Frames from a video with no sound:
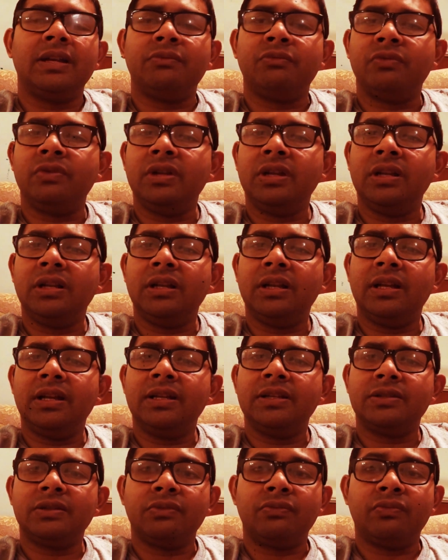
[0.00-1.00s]

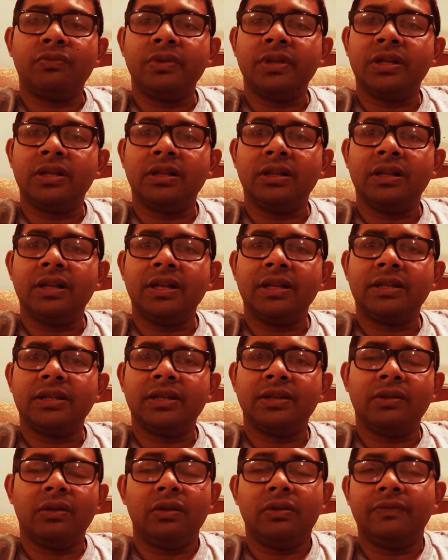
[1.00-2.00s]
realized or
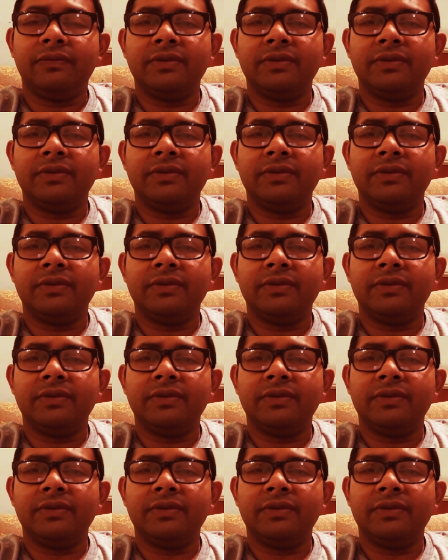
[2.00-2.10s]
recollected all